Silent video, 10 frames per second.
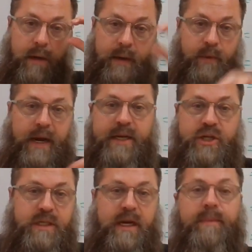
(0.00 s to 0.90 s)
And we're not
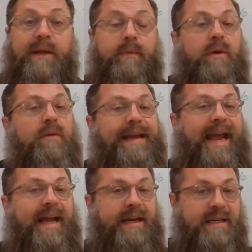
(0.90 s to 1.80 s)
just doubling, we're only
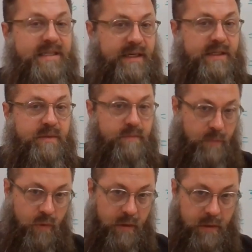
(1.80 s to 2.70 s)
adding 6
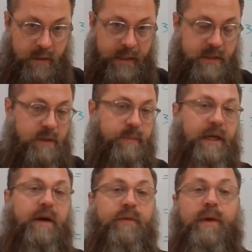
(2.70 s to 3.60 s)
more, okay? So be
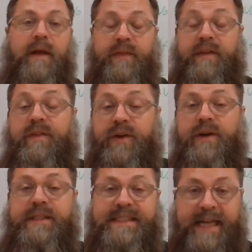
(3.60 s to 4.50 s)
careful. On the
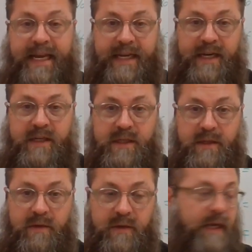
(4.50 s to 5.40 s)
3rd second,
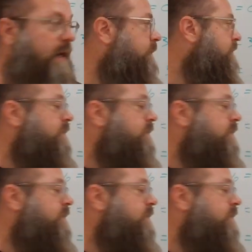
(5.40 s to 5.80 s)
okay,